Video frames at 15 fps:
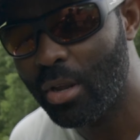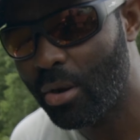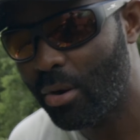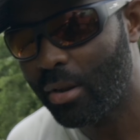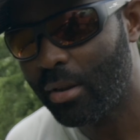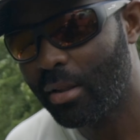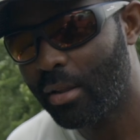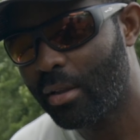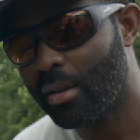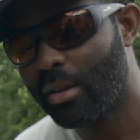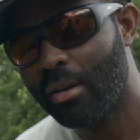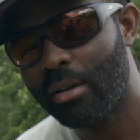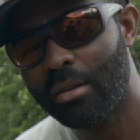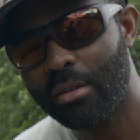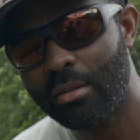know it,
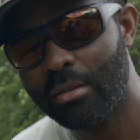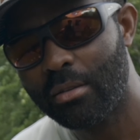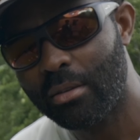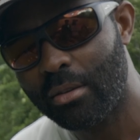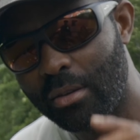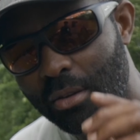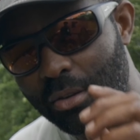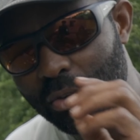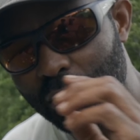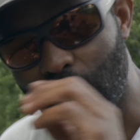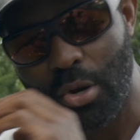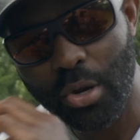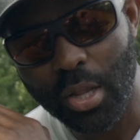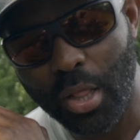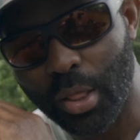
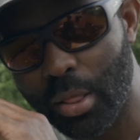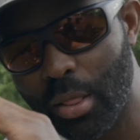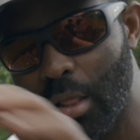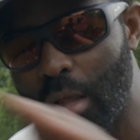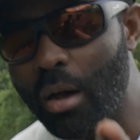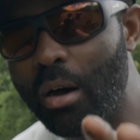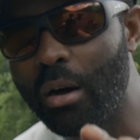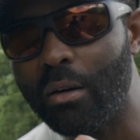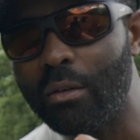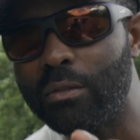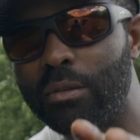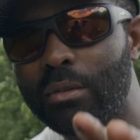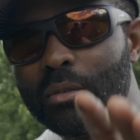you're gonna love